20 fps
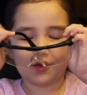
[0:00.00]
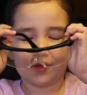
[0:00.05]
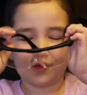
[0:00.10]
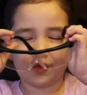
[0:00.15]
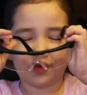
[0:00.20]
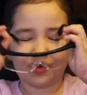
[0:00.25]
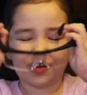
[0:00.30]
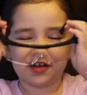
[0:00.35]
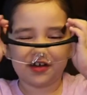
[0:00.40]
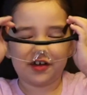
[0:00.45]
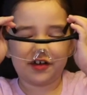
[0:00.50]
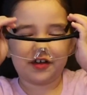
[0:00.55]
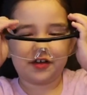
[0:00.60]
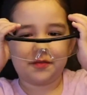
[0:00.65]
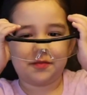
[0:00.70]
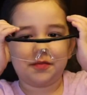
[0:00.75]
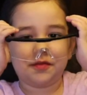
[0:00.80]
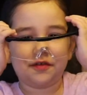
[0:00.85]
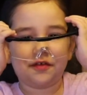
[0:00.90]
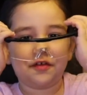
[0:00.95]
we're gonna
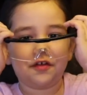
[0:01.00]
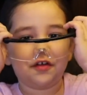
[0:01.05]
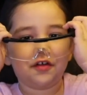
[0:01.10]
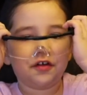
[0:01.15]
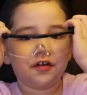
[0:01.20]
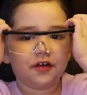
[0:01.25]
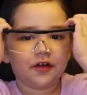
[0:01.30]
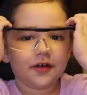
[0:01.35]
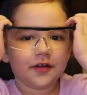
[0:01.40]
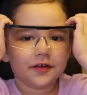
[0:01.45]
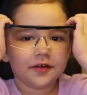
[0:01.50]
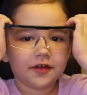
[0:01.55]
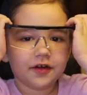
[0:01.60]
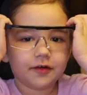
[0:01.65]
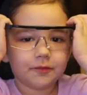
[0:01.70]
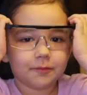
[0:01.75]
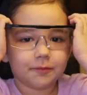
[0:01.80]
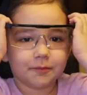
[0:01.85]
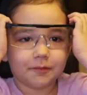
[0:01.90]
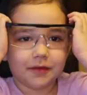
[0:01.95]
put on
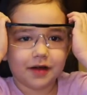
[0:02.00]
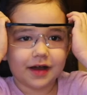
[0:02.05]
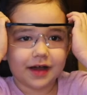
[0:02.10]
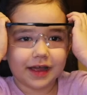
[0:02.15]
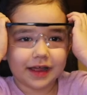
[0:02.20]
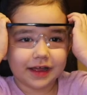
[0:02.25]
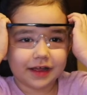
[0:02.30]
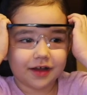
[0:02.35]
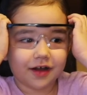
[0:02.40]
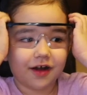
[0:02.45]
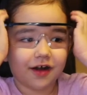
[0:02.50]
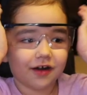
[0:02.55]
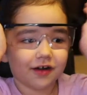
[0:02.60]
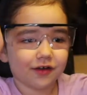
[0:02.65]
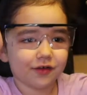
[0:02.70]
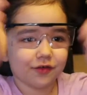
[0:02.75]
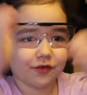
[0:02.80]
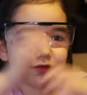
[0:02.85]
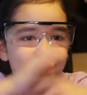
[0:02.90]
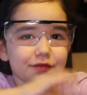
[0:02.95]
my
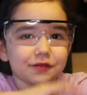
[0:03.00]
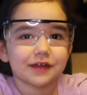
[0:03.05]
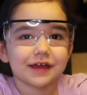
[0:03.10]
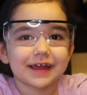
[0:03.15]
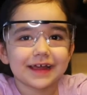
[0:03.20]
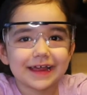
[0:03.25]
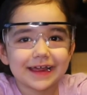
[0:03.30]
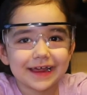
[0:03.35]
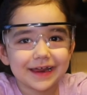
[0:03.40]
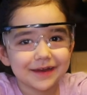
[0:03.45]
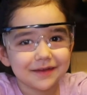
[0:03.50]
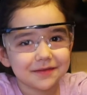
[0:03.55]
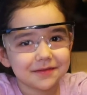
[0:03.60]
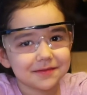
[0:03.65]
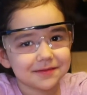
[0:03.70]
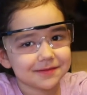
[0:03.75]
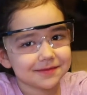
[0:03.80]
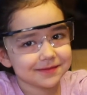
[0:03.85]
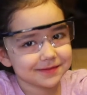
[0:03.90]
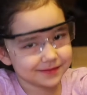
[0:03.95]
goggles and get
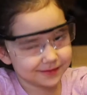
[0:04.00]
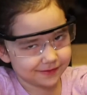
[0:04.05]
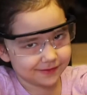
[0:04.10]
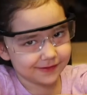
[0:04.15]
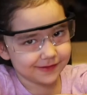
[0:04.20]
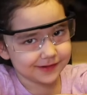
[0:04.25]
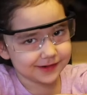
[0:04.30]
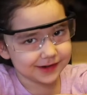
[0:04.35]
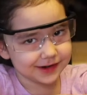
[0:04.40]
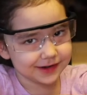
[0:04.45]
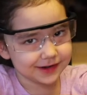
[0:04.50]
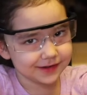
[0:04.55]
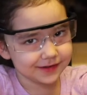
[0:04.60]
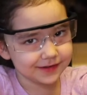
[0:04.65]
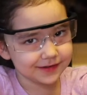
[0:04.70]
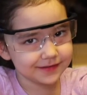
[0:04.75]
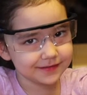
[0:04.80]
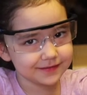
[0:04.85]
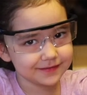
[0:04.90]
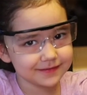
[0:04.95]

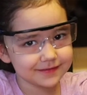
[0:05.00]
started.